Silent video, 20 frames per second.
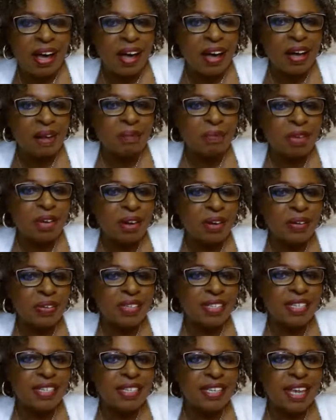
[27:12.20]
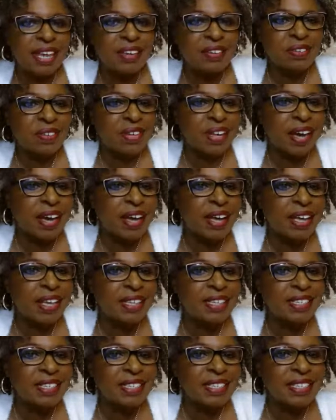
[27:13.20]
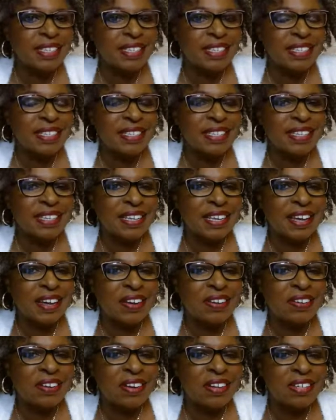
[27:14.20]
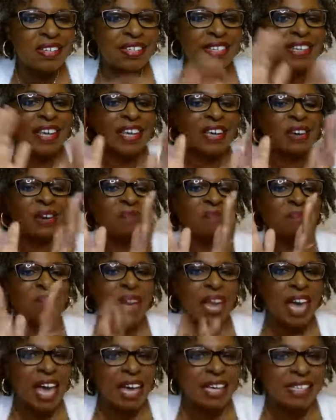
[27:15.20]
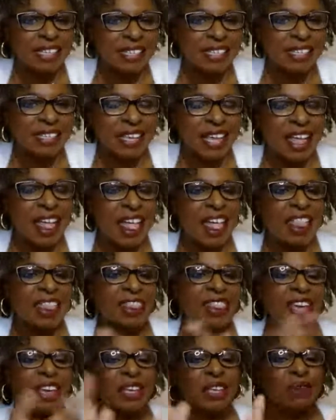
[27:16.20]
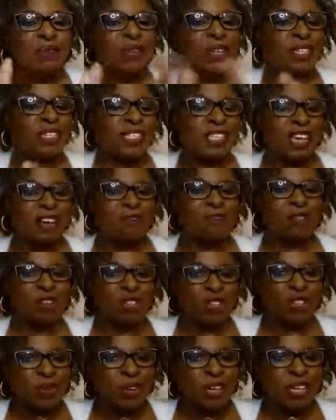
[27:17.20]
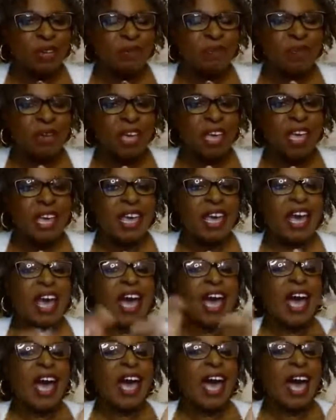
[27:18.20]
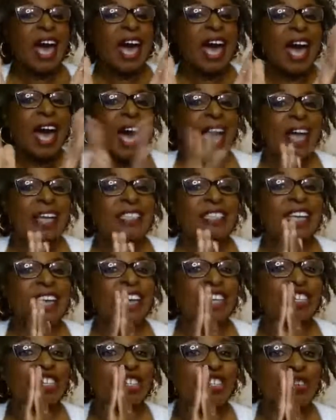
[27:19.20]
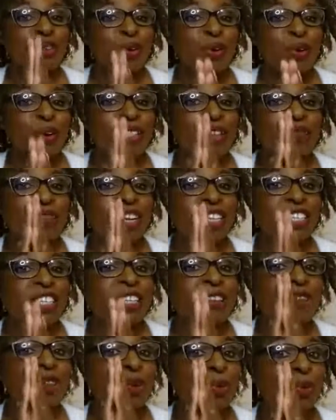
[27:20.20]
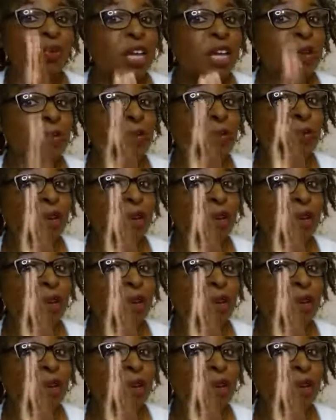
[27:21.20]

I'm going to say good night. I'm going to say God bless. Thank you once again for joining me, and enjoy the rest of your week.